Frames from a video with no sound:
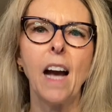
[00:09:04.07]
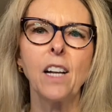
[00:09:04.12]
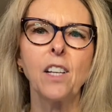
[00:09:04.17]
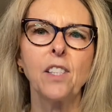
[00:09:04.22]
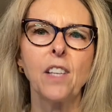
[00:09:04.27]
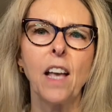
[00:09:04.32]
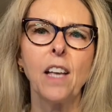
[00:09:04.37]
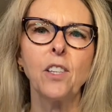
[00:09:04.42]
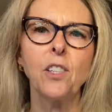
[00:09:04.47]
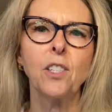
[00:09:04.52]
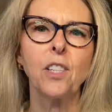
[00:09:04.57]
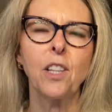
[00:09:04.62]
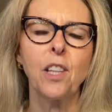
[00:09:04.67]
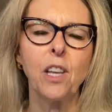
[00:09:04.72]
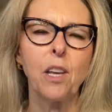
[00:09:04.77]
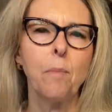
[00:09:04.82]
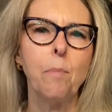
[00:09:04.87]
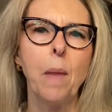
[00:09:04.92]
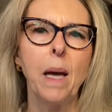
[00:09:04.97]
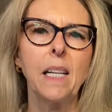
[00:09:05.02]
access to
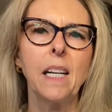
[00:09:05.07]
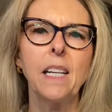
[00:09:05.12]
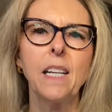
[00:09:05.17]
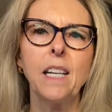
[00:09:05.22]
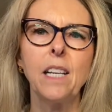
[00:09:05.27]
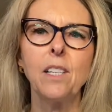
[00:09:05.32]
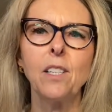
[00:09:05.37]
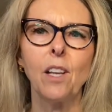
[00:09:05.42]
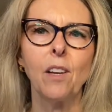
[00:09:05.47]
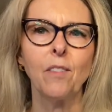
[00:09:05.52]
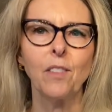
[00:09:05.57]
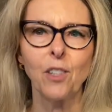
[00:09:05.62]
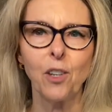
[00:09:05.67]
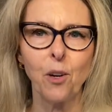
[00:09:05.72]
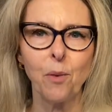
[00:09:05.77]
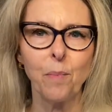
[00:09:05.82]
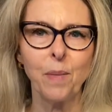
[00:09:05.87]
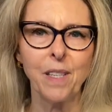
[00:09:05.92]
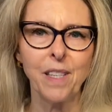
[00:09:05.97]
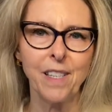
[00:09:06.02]
the amenities of an
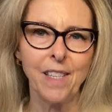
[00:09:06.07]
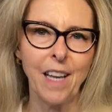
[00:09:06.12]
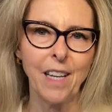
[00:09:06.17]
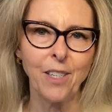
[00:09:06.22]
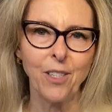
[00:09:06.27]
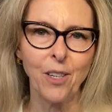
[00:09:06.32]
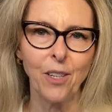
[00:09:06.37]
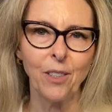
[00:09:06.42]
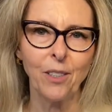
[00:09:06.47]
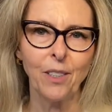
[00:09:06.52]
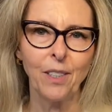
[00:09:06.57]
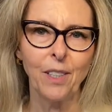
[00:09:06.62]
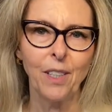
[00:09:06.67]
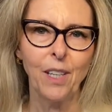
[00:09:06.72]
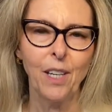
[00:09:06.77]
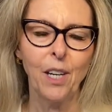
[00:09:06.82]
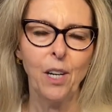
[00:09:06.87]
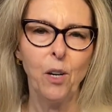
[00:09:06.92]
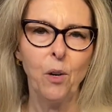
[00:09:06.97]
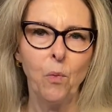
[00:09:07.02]
urban center.
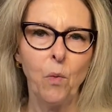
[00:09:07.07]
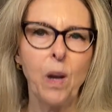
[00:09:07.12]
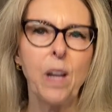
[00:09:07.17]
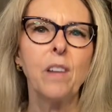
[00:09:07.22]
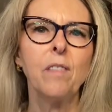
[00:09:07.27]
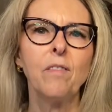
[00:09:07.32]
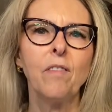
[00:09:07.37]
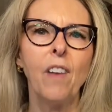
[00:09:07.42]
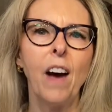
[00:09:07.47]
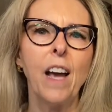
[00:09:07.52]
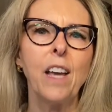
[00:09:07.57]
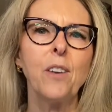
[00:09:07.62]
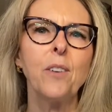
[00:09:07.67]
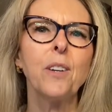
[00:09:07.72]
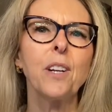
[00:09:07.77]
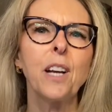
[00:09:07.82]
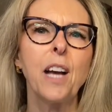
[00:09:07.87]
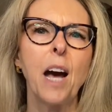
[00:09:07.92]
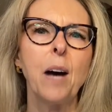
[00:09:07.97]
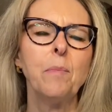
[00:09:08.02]
We invite you
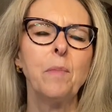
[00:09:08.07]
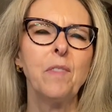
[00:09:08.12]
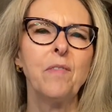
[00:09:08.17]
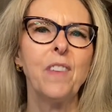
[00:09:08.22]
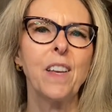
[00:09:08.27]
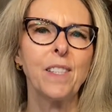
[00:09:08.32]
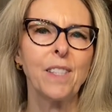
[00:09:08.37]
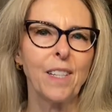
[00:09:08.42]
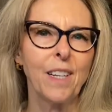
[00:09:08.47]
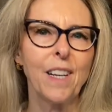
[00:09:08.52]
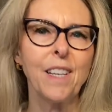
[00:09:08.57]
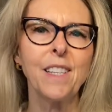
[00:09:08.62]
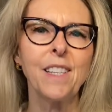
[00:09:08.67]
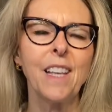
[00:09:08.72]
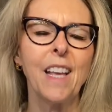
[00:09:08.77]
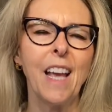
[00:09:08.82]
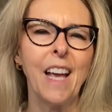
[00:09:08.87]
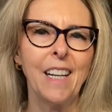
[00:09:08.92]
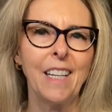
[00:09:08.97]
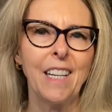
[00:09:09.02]
to come and visit us
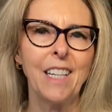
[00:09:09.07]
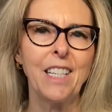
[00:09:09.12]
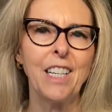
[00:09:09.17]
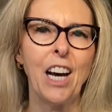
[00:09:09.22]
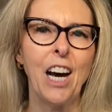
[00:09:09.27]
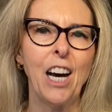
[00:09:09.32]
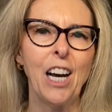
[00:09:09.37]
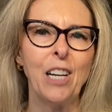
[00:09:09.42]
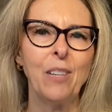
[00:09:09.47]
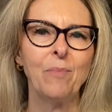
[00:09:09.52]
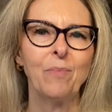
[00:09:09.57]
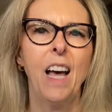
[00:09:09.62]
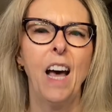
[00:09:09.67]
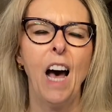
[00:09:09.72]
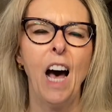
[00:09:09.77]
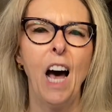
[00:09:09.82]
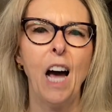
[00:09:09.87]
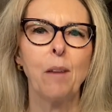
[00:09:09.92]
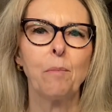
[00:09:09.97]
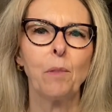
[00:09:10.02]
anytime.
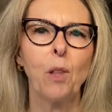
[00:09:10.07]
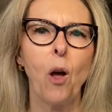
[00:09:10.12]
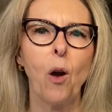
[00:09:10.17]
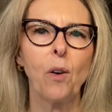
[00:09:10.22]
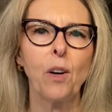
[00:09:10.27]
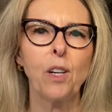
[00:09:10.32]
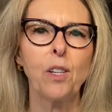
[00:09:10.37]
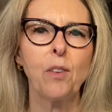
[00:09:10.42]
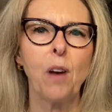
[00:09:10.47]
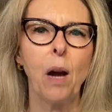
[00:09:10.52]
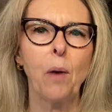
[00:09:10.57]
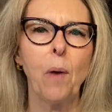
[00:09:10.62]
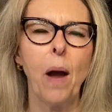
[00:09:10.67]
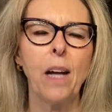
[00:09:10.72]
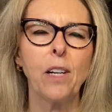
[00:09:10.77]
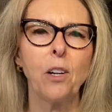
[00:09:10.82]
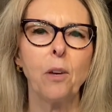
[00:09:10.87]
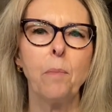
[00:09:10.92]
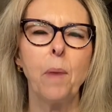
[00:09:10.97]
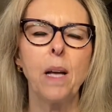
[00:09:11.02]
I'm Laura
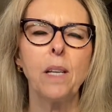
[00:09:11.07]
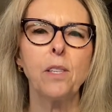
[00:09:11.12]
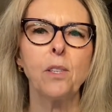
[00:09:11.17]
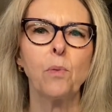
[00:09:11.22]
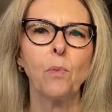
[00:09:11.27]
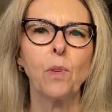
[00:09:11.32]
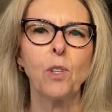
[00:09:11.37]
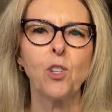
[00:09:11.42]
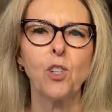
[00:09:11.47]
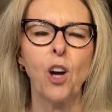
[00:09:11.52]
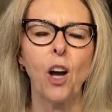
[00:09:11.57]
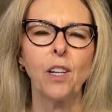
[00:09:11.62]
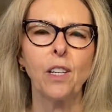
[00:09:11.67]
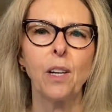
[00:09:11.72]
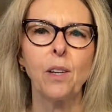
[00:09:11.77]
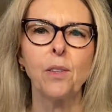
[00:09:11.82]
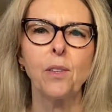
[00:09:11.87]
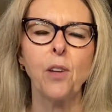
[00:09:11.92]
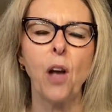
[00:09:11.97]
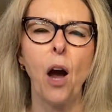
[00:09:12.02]
Trairatnobhas with John
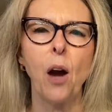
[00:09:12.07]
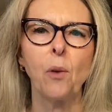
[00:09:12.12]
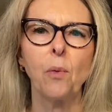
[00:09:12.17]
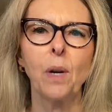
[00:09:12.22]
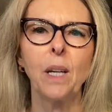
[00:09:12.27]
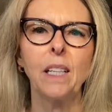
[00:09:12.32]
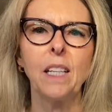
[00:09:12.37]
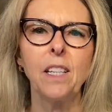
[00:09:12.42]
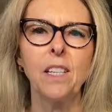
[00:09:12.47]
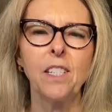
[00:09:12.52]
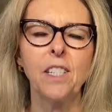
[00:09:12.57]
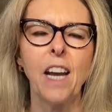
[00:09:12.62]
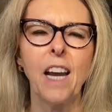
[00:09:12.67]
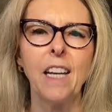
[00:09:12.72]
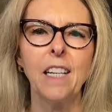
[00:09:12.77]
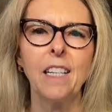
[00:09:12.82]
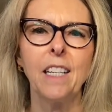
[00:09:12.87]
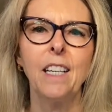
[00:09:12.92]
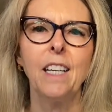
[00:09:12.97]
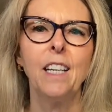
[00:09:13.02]
L. Scott Real
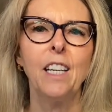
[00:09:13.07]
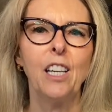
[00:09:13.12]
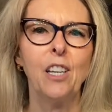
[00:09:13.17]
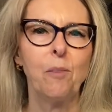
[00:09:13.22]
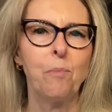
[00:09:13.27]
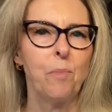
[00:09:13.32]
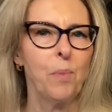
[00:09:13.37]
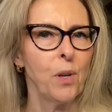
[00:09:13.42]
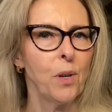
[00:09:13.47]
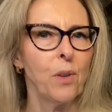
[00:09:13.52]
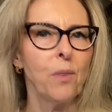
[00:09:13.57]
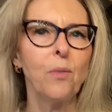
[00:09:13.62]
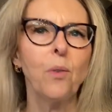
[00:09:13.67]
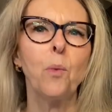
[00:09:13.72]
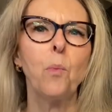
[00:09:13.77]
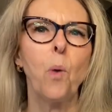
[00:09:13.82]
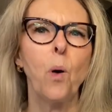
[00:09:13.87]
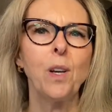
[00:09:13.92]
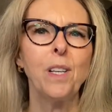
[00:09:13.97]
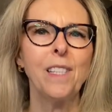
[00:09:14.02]
Estate in
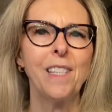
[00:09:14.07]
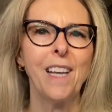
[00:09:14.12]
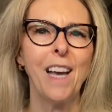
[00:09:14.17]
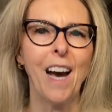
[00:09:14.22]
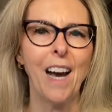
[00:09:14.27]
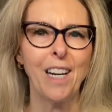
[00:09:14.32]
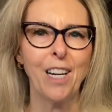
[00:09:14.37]
beautiful Boise,